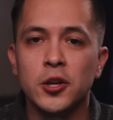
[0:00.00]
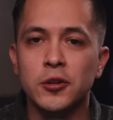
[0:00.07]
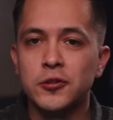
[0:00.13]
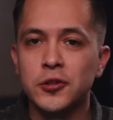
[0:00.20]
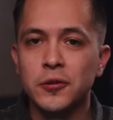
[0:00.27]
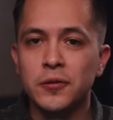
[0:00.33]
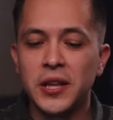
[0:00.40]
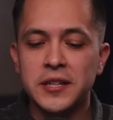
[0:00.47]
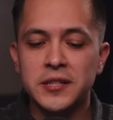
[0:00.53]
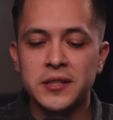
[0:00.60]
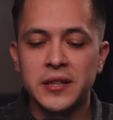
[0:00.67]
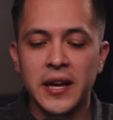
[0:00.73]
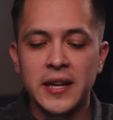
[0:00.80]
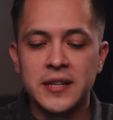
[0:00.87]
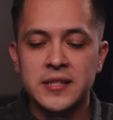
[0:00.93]
You do these
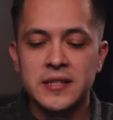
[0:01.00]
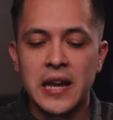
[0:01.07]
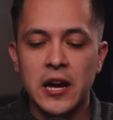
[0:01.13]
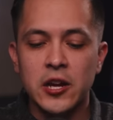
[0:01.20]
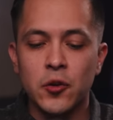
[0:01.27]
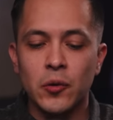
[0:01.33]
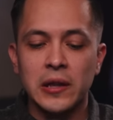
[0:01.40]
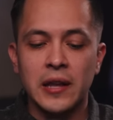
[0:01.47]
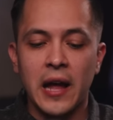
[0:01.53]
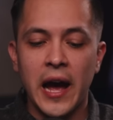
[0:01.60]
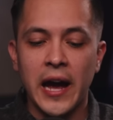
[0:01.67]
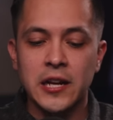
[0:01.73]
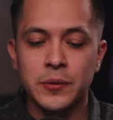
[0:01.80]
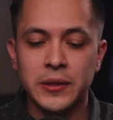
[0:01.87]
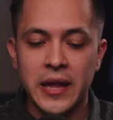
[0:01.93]
things, now you're
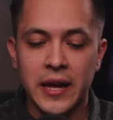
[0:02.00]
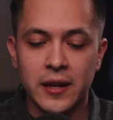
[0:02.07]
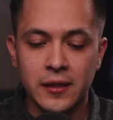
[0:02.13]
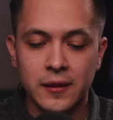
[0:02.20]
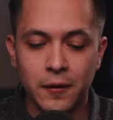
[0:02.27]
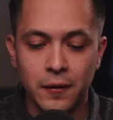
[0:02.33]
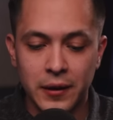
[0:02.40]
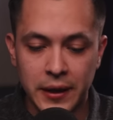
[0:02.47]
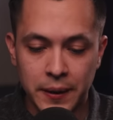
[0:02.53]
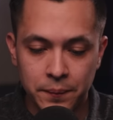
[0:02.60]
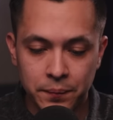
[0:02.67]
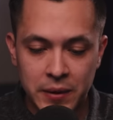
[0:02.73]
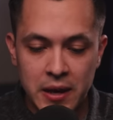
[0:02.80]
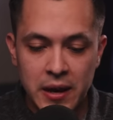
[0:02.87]
aligned with that authority.